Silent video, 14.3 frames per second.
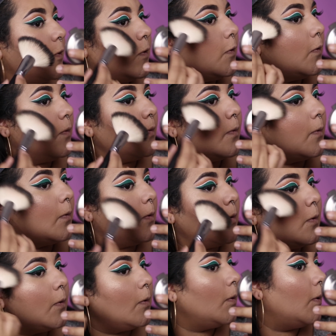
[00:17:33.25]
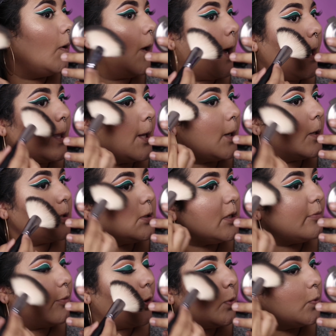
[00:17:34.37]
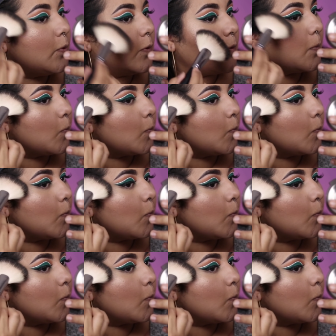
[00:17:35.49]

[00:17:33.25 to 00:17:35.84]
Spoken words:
to highlight our cheekbones.